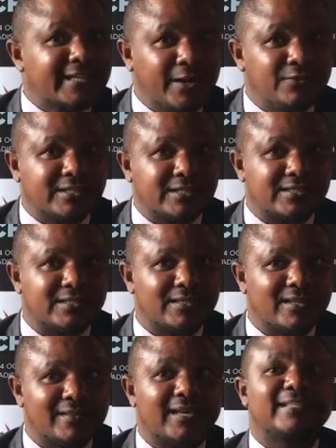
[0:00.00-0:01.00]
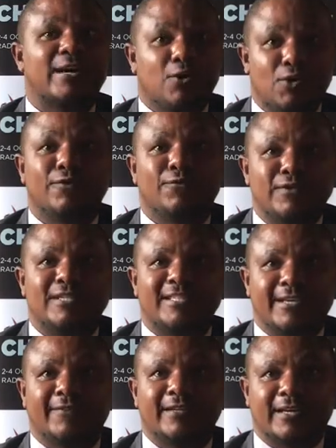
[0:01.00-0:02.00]
counties, that's a whole
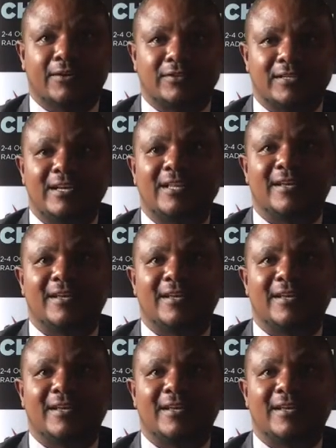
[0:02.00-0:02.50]
47 counties,